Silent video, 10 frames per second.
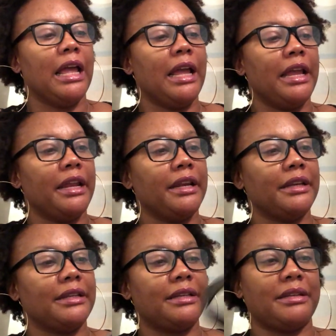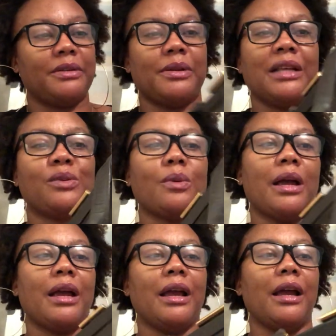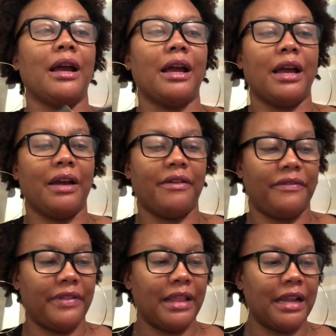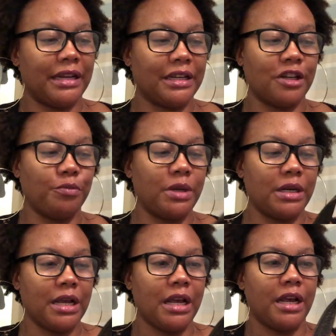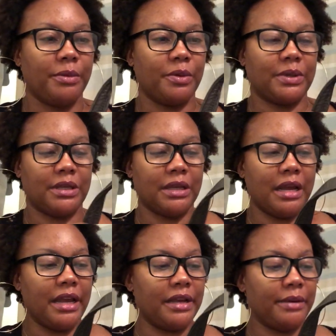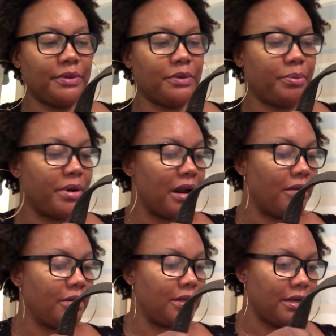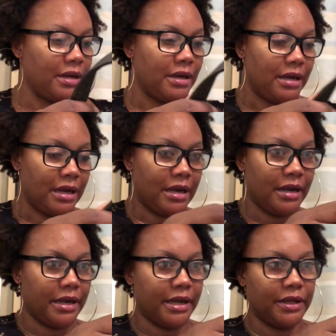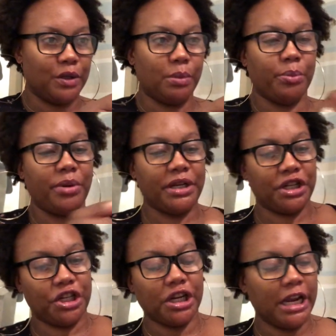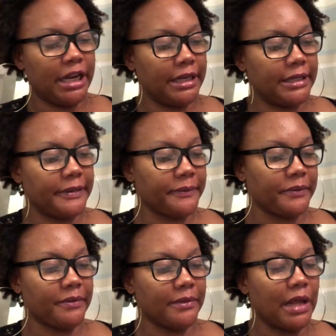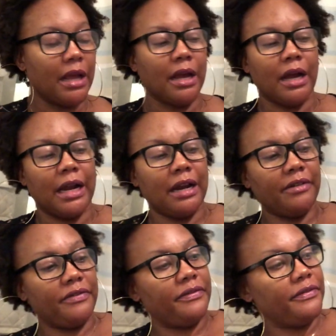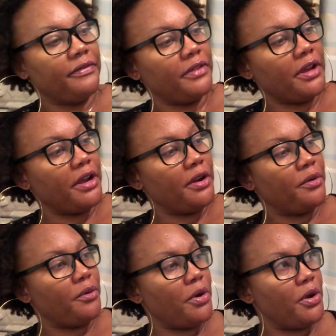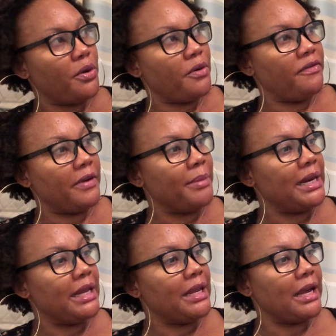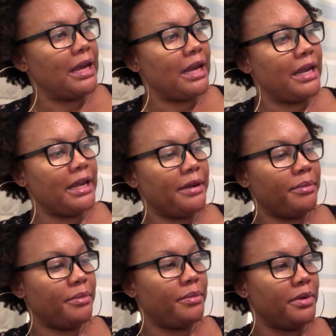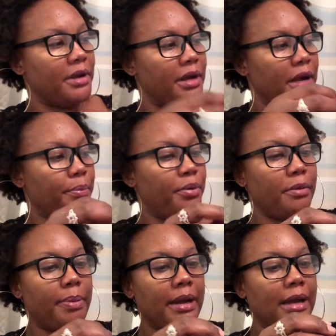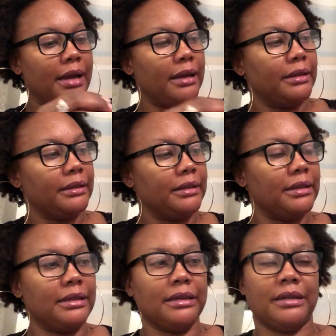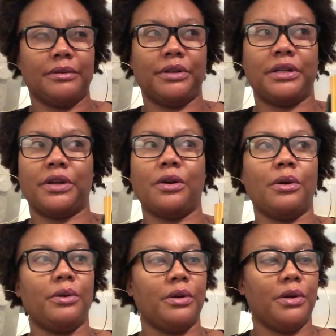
And so that's why I have an attachment, because I am so proud to be British, and I love the royal family. I am a proper, what do they call?